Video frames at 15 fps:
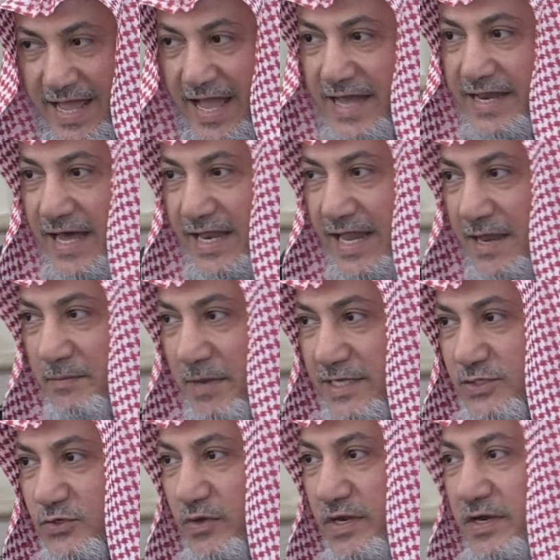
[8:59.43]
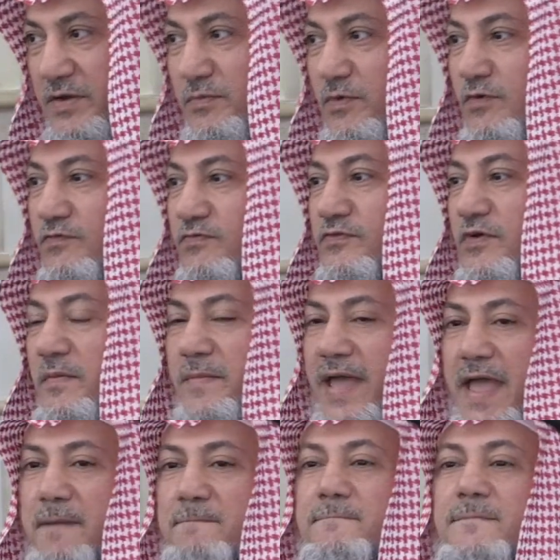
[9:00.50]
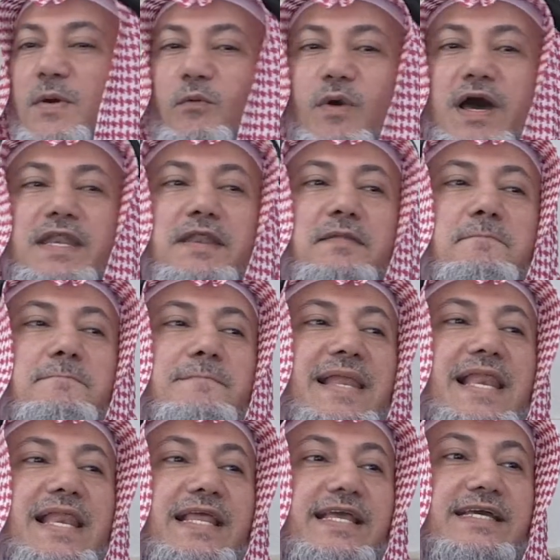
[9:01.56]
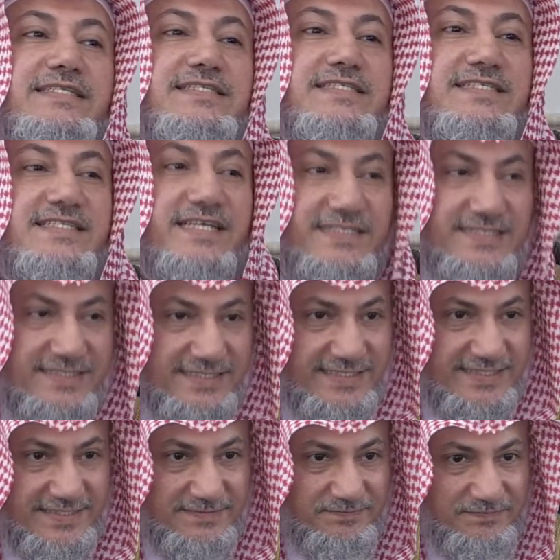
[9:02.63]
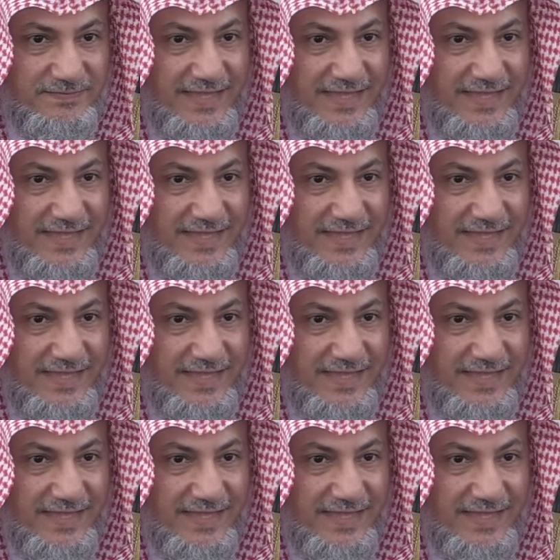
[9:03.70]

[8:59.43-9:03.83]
And Allah Almighty will remove from him 1,000,000 sins.